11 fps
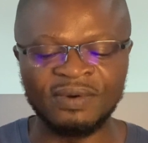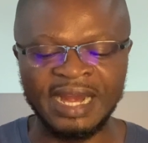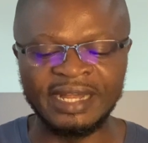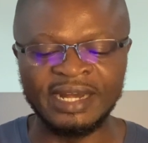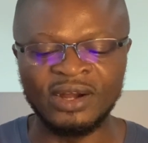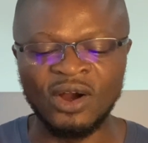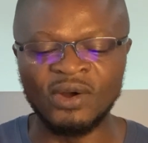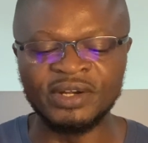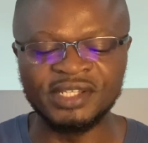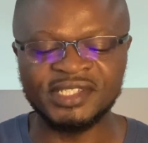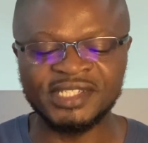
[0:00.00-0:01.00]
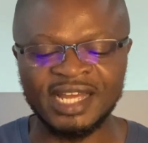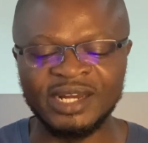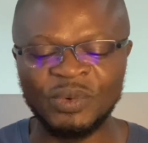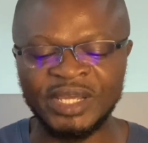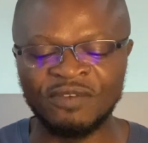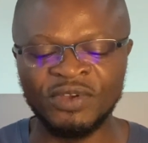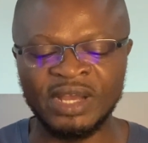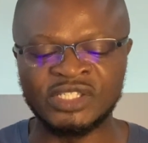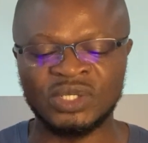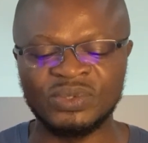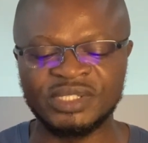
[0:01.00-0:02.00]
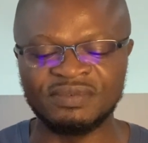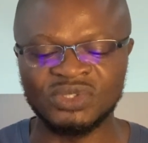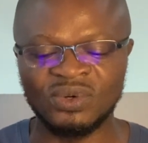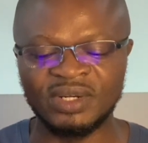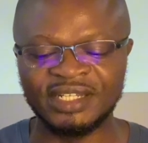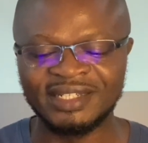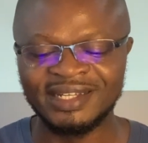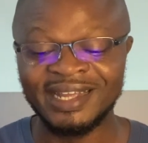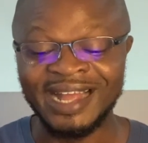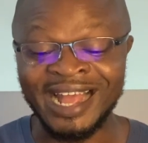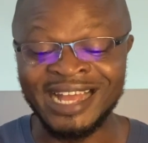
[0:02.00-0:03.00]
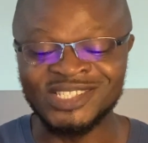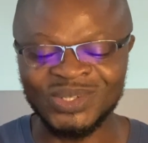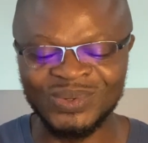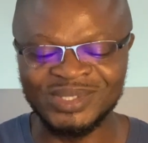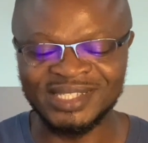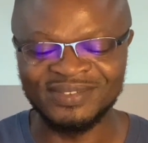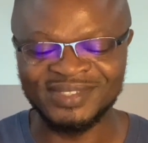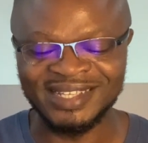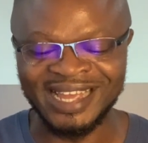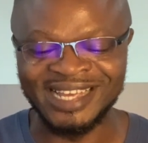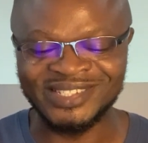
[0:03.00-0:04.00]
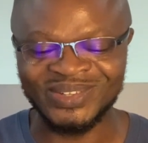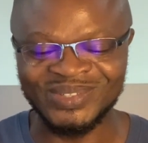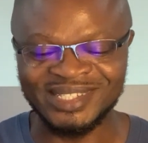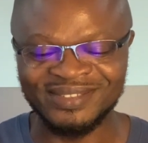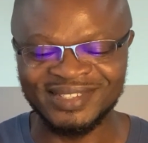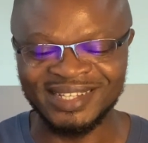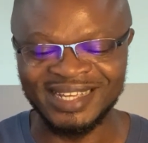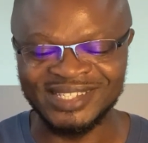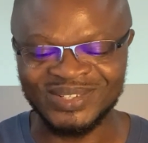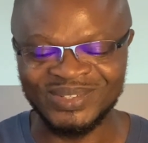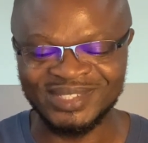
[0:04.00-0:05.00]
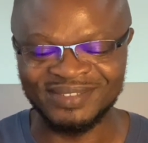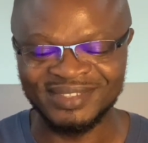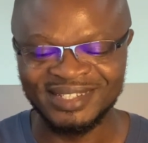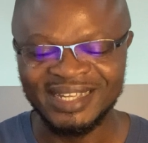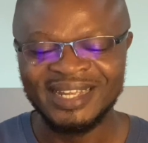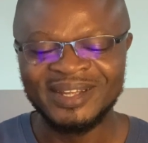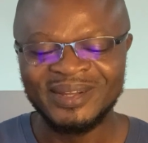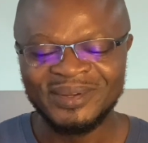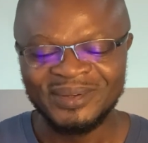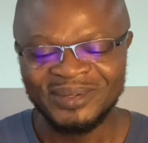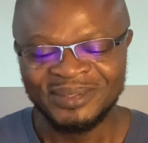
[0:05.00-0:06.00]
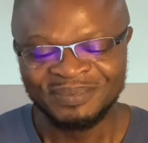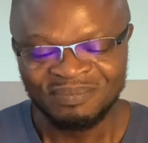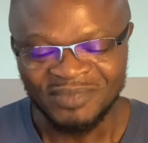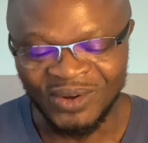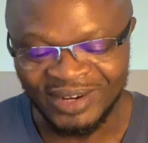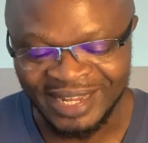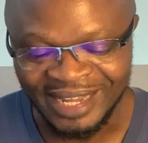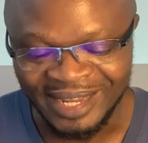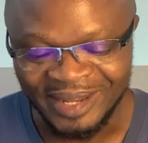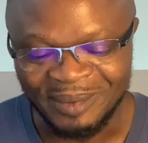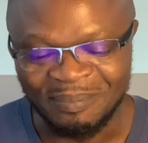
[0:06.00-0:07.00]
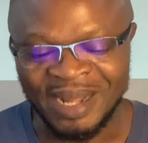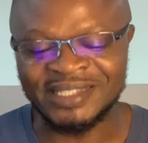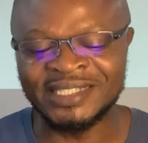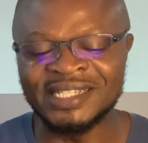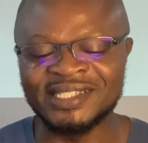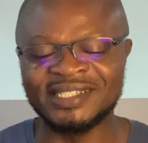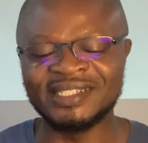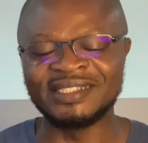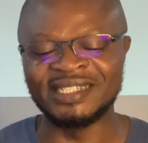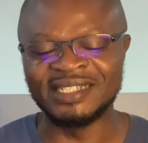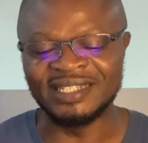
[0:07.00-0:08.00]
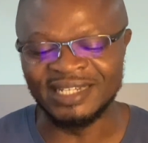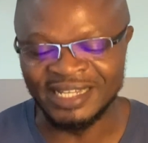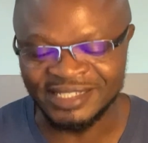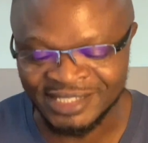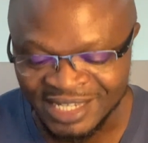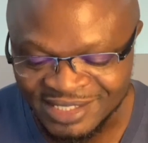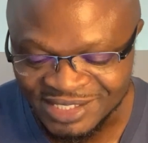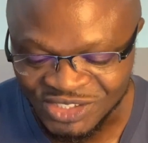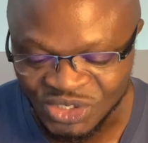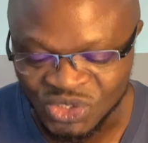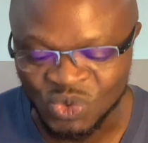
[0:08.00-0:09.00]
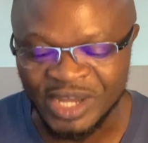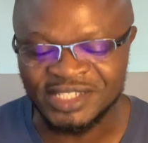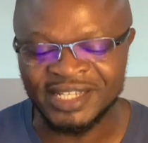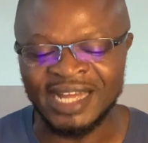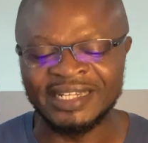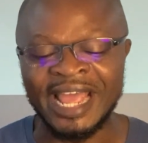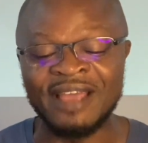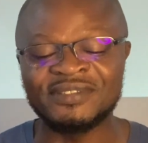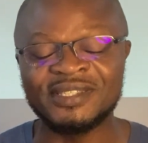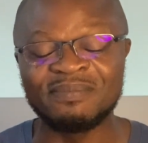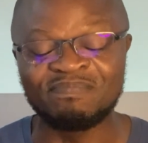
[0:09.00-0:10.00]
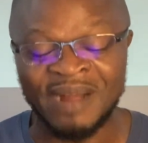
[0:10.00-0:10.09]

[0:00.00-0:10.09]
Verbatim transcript: right now on this channel, we give you exclusives only. Exclusives, exclusives, exclusives. Okay, Matisse, the legit situation at FC